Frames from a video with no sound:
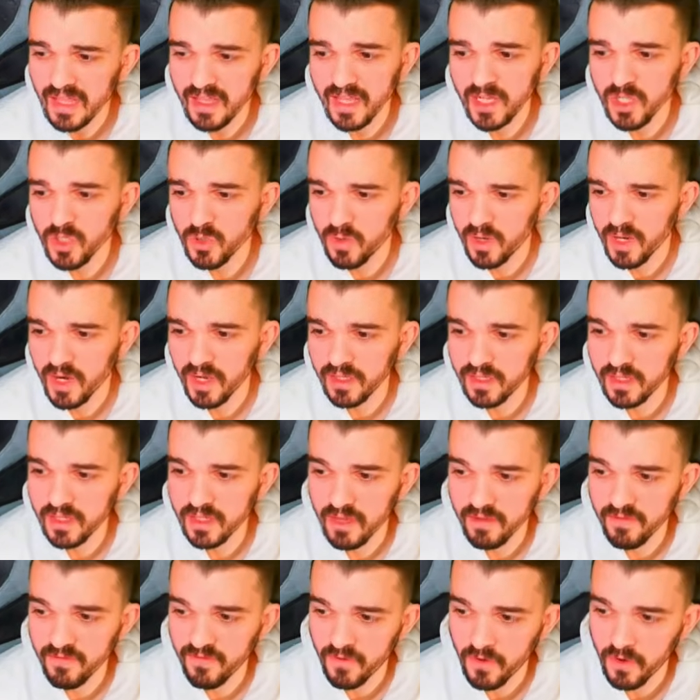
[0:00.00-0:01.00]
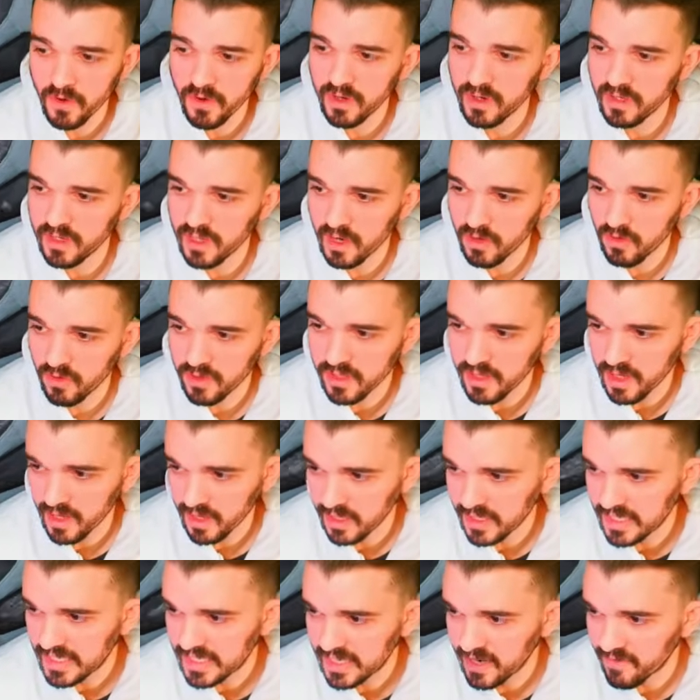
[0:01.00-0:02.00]
The last one I did at 4 and I got
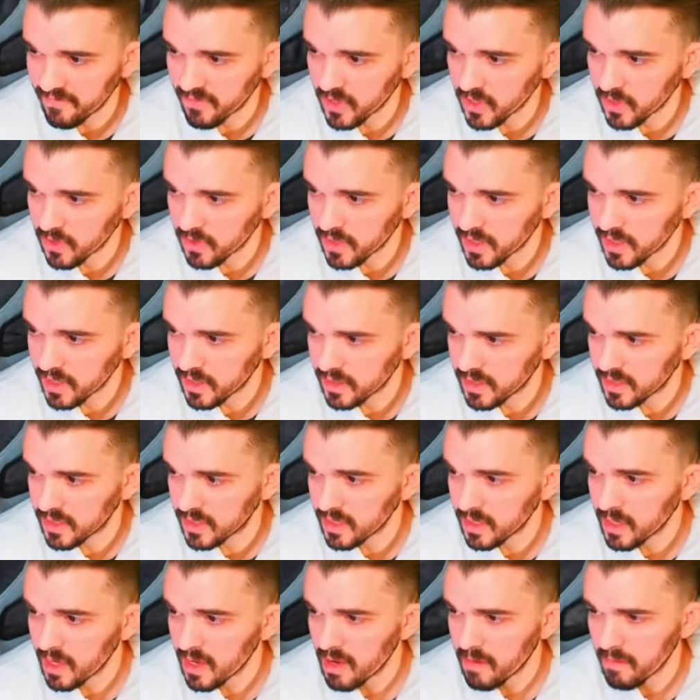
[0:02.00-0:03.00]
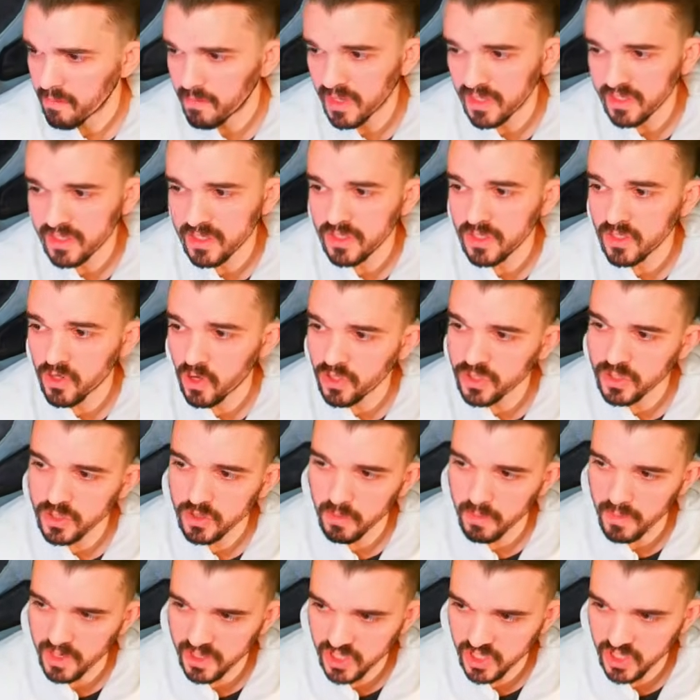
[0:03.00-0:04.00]
like 7 units, but not
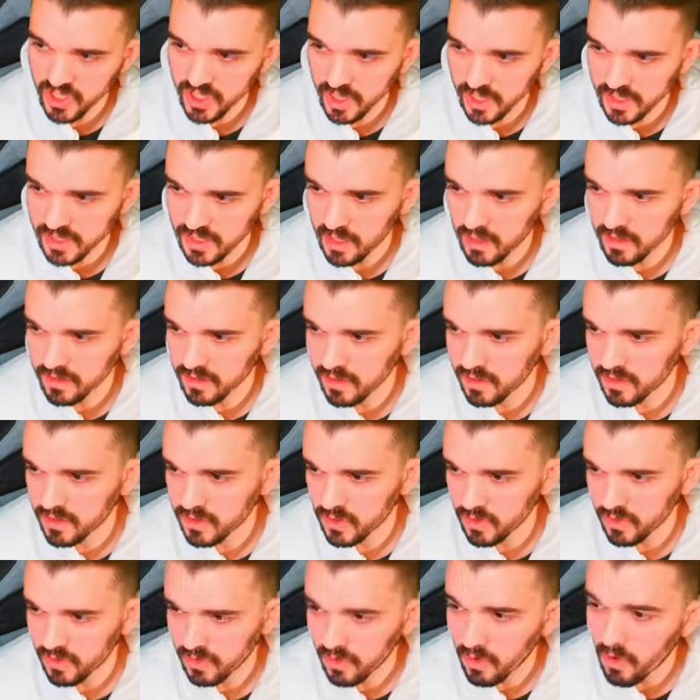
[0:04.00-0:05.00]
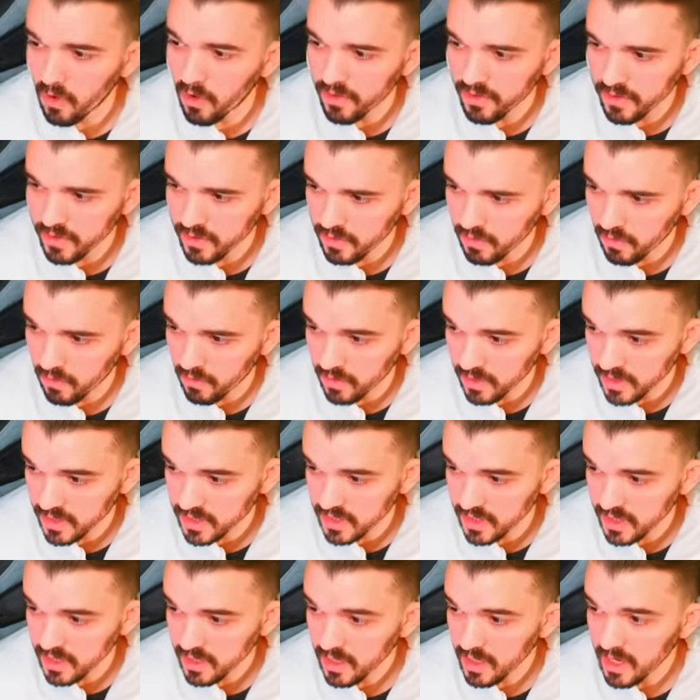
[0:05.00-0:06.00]
so much exalted or other
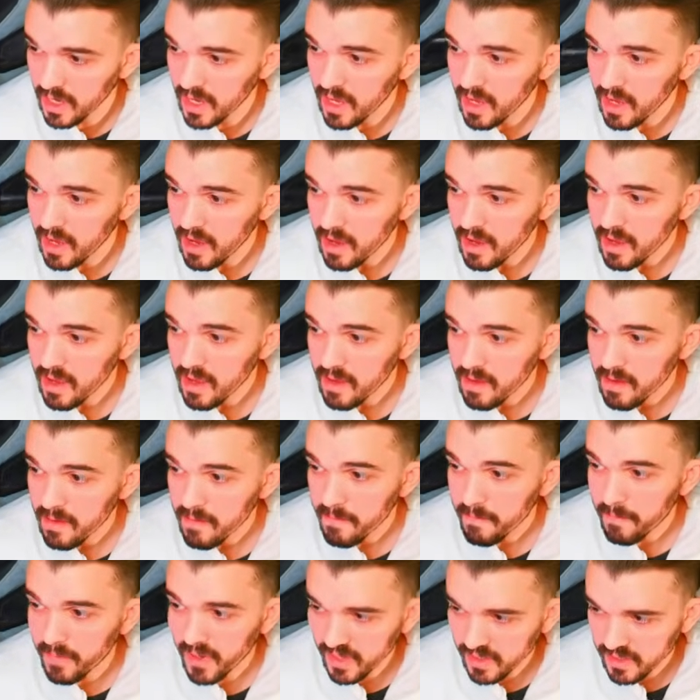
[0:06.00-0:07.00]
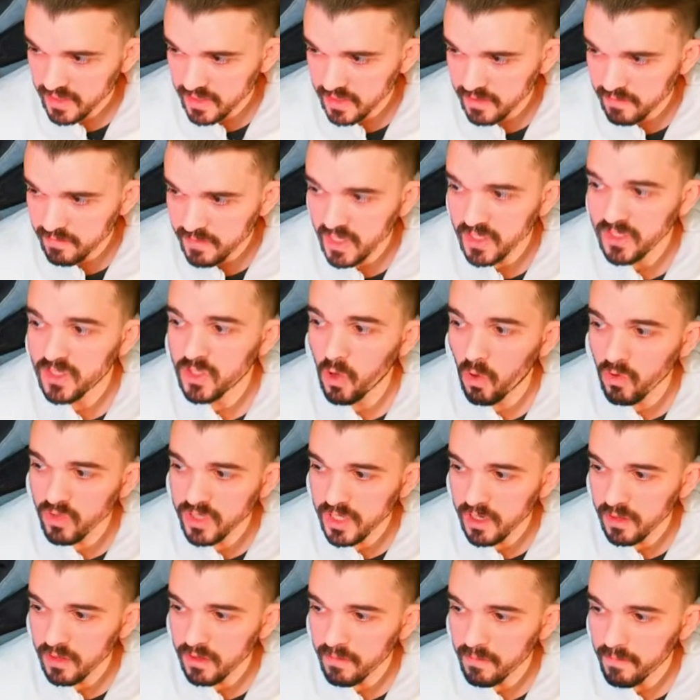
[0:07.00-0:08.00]
currency. But the
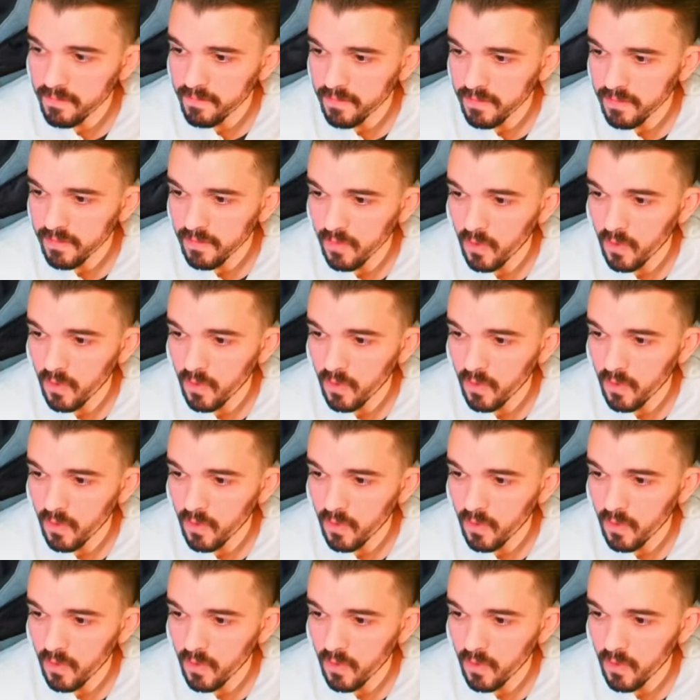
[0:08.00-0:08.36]
total